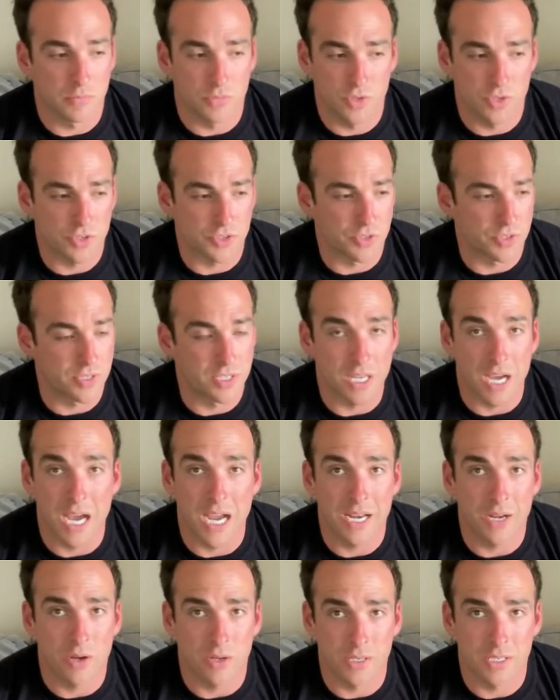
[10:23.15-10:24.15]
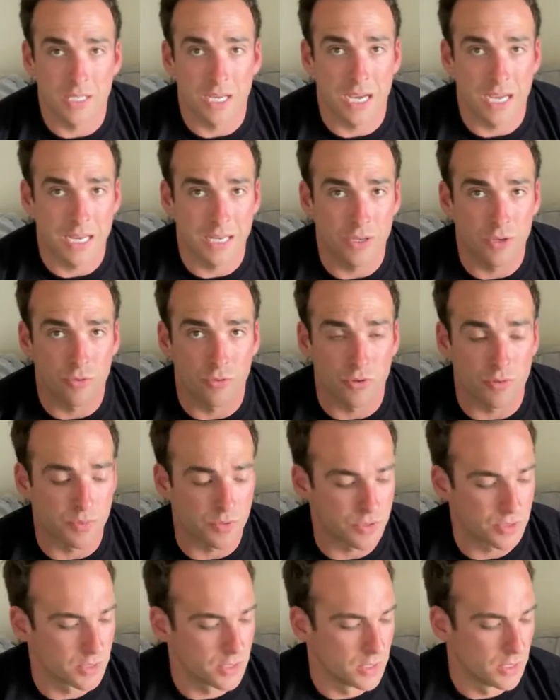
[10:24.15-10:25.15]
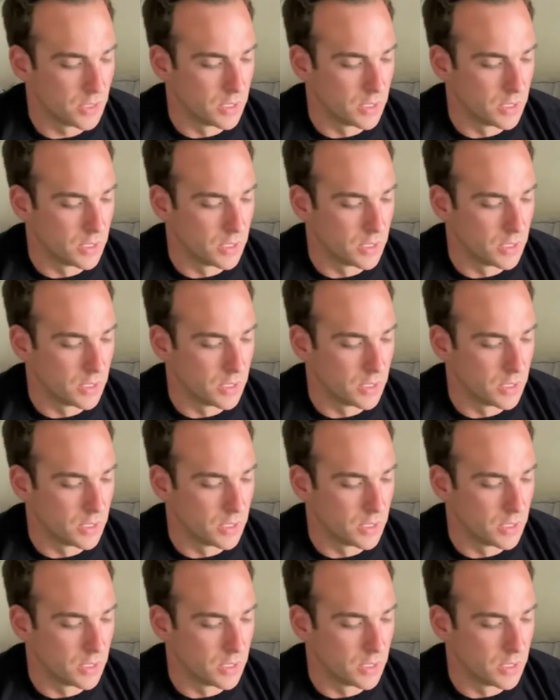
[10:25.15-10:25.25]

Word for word: just tight groups.